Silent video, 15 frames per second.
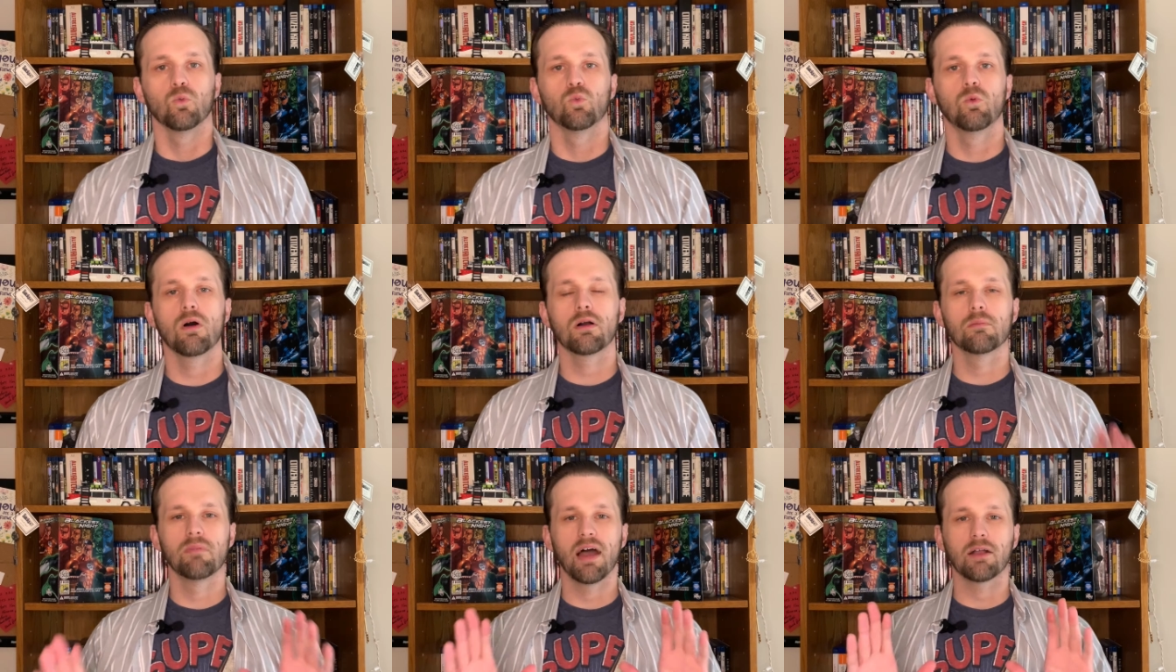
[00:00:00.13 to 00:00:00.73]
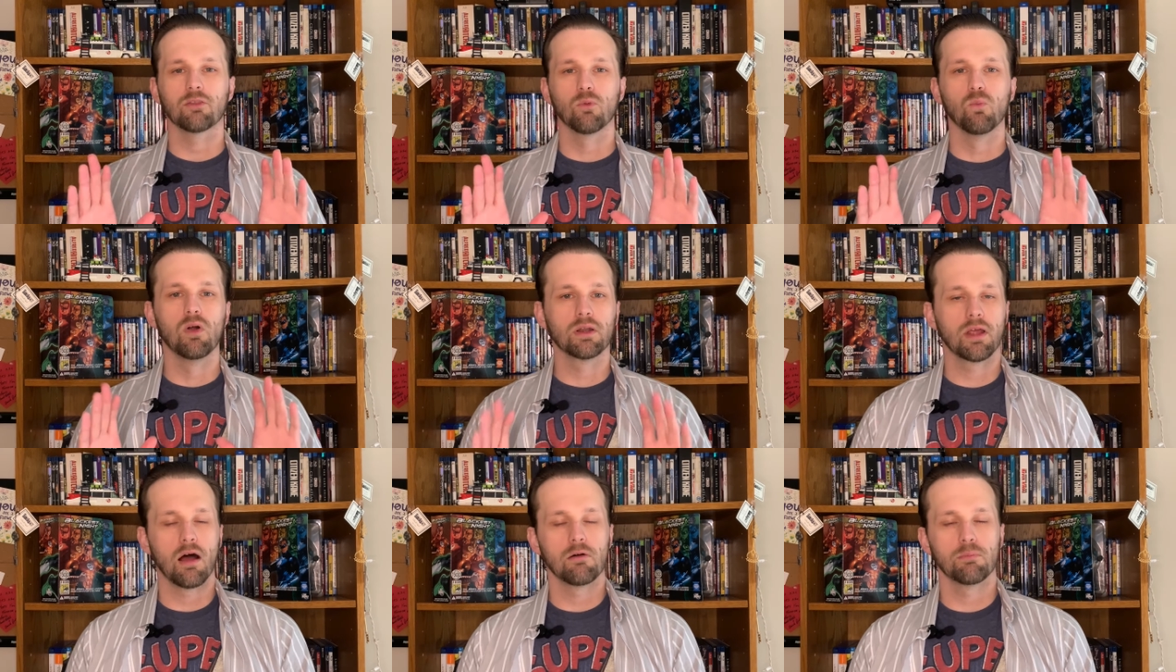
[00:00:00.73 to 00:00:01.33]
Welcome back to
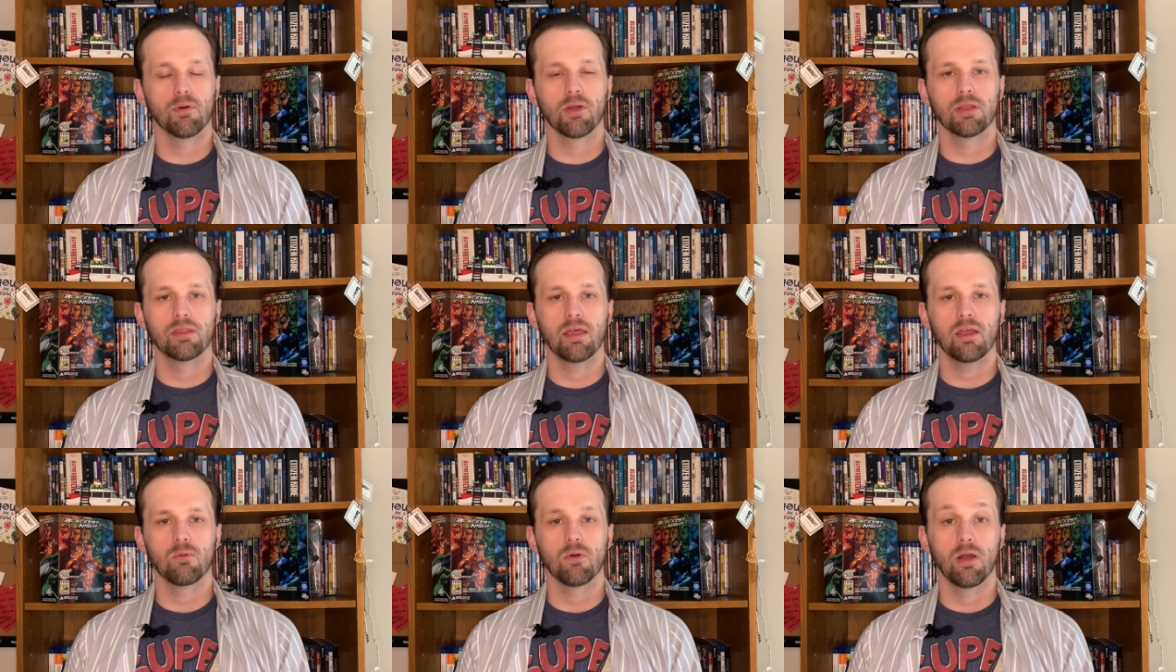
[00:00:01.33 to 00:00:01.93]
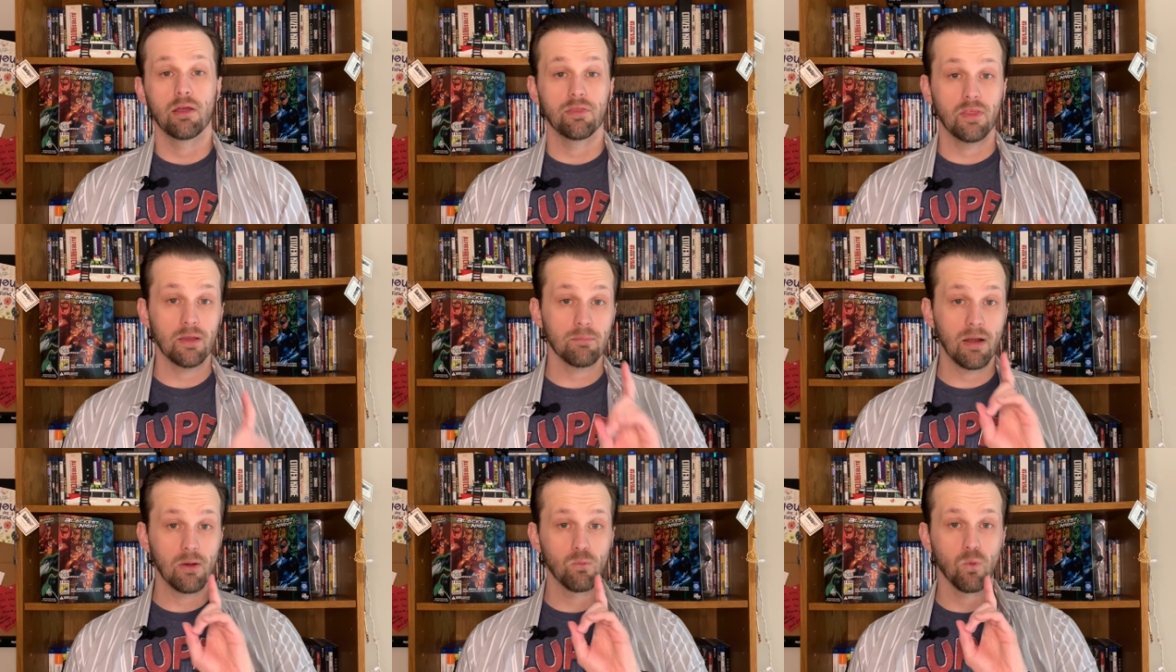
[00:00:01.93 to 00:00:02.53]
One Comic Book a Day, where I
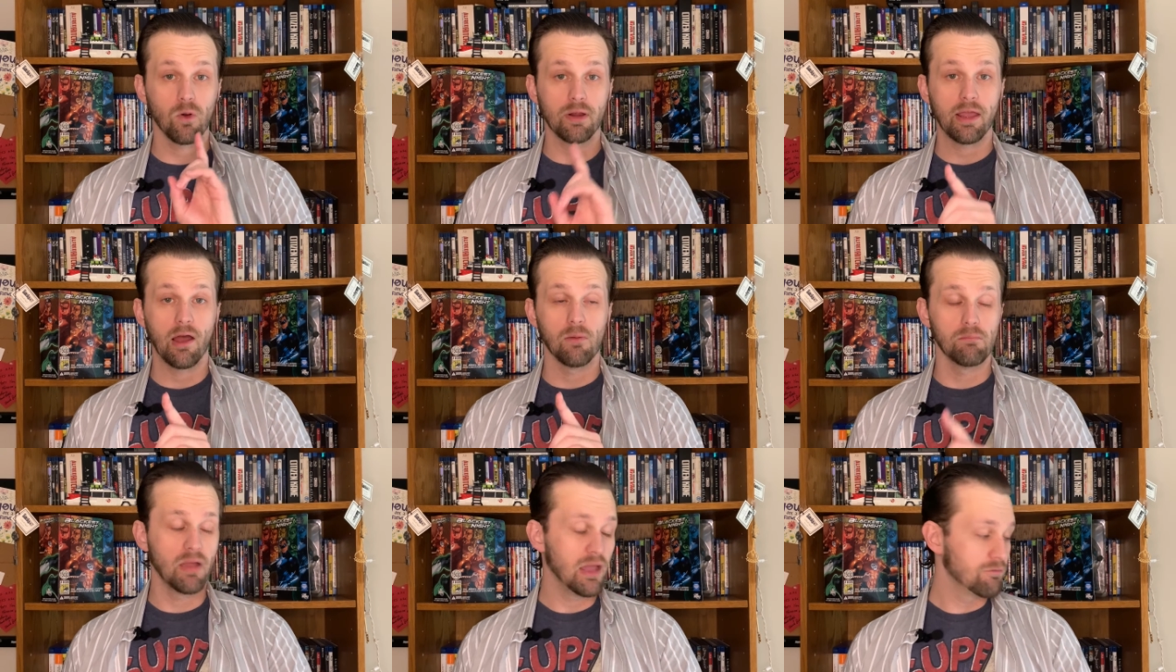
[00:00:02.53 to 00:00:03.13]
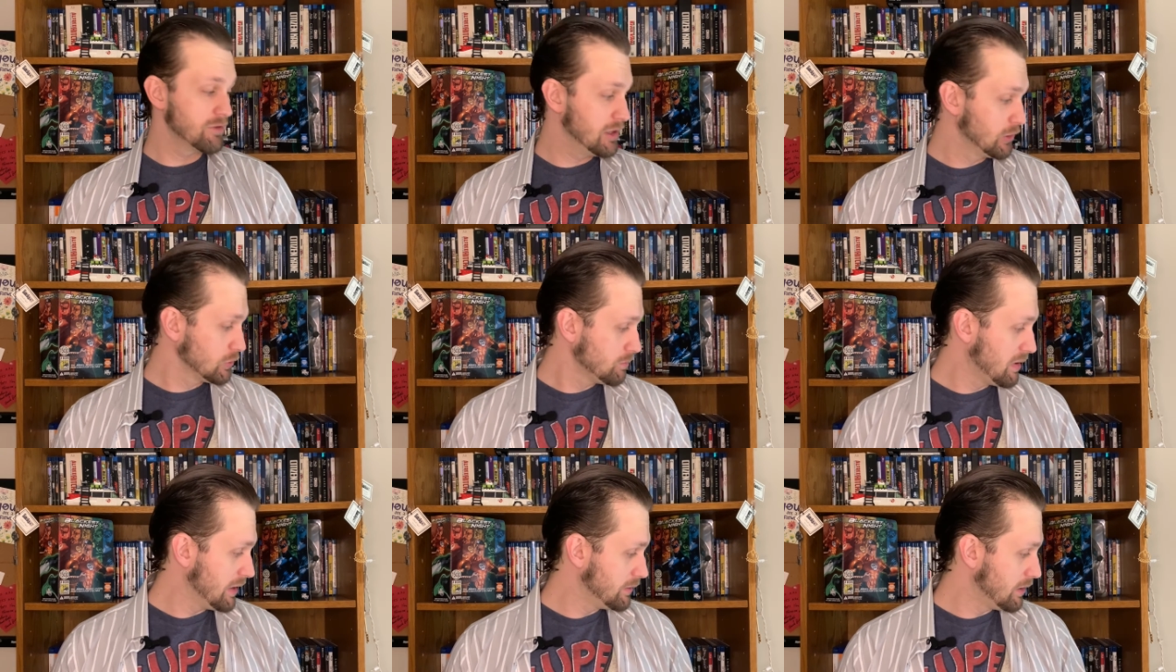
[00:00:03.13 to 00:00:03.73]
think my workout may have
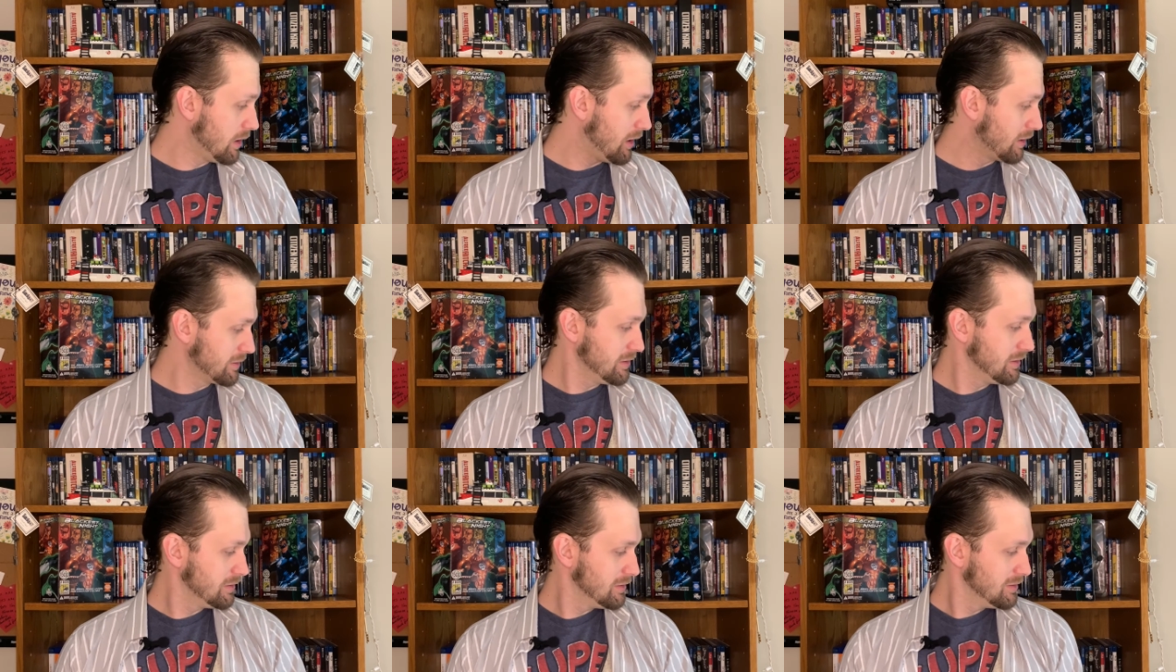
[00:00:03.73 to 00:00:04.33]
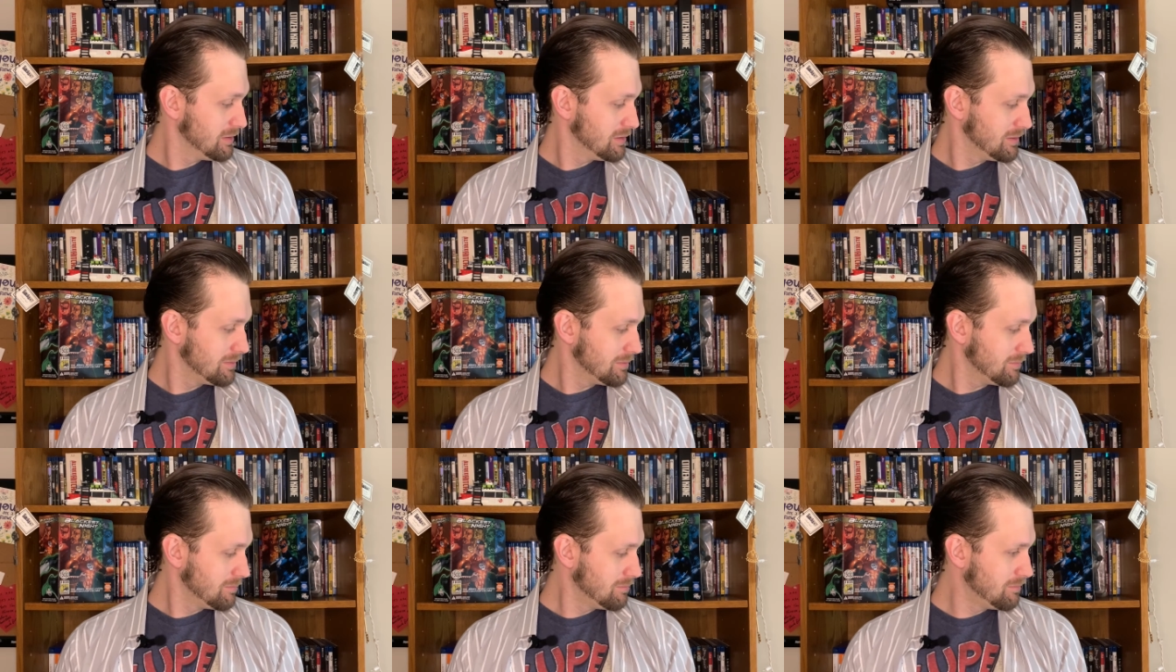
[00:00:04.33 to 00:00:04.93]
killed my dog.
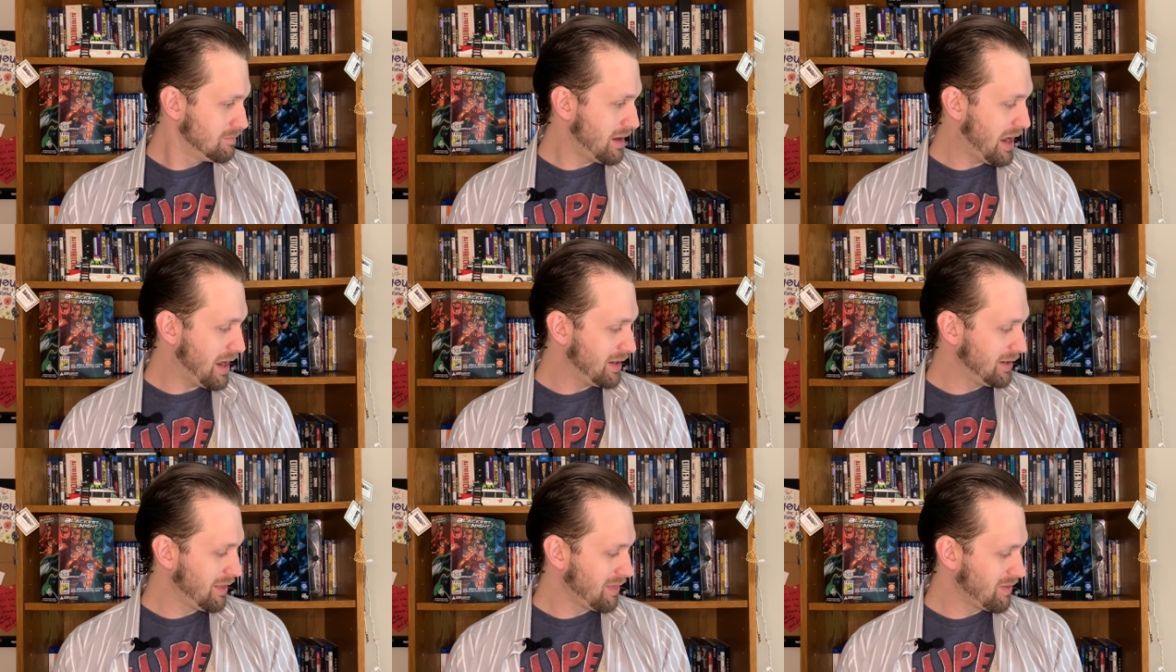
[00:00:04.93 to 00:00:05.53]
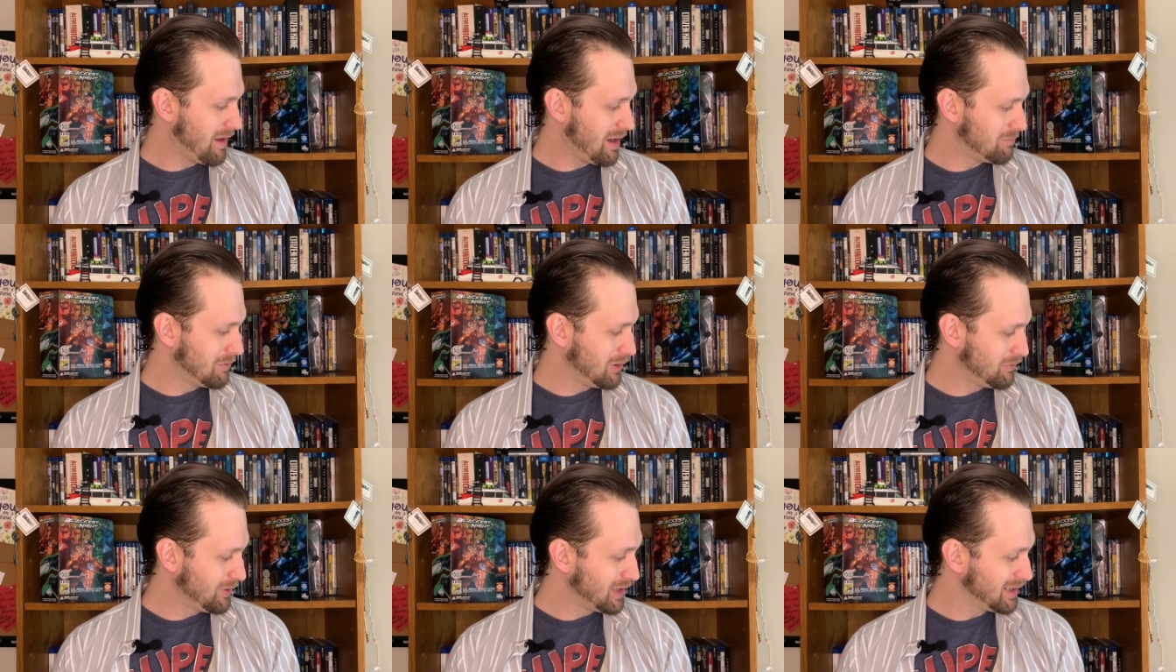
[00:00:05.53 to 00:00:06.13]
Man, he's not
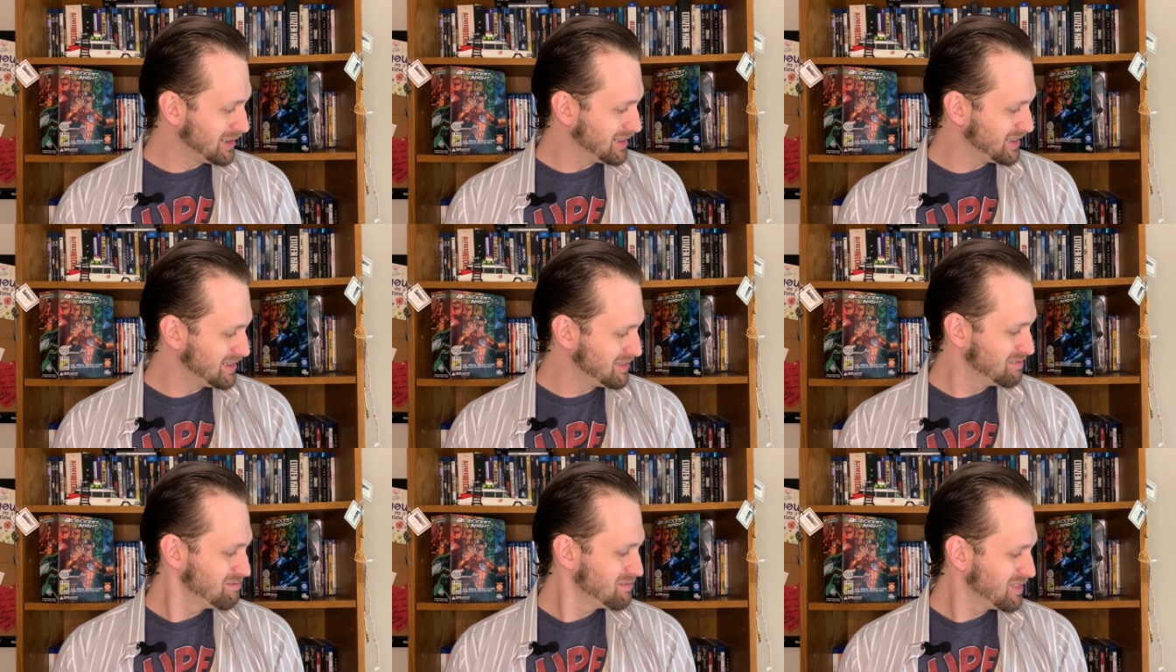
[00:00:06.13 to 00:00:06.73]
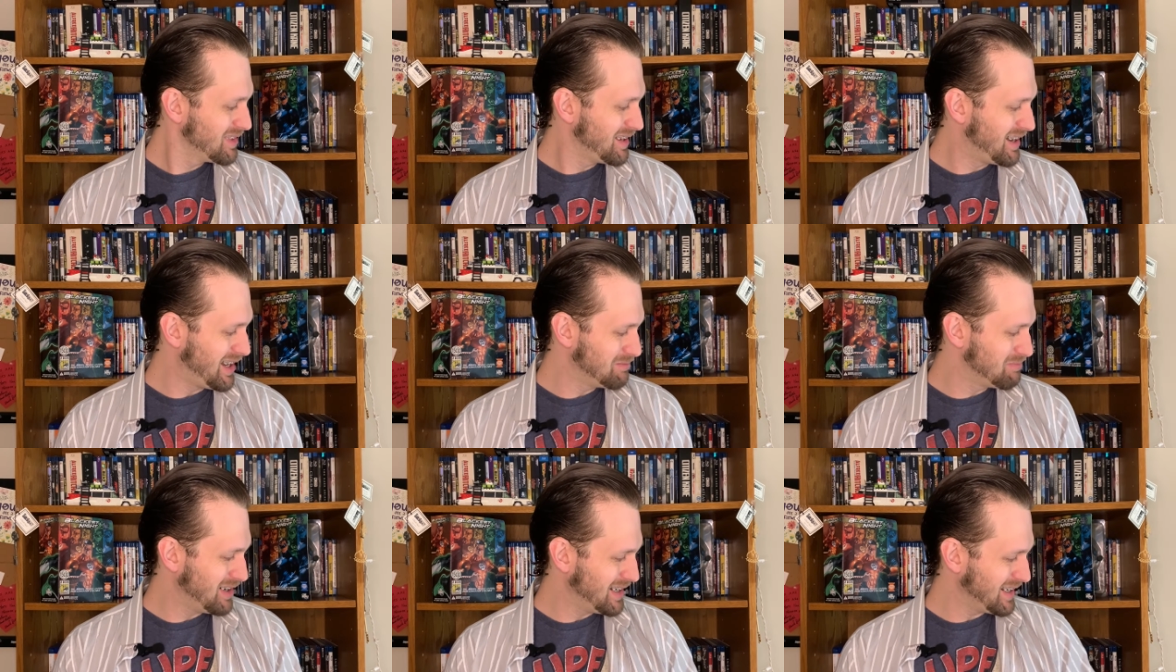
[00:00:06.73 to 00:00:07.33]
moving.
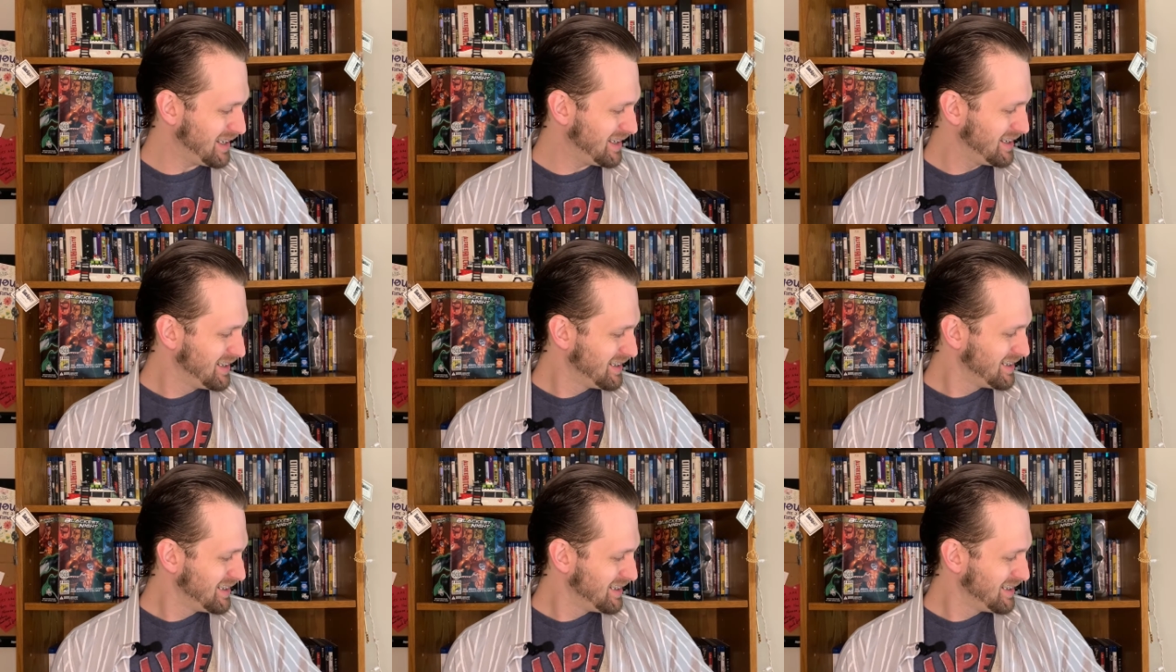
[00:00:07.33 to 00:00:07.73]
Hi, buddy.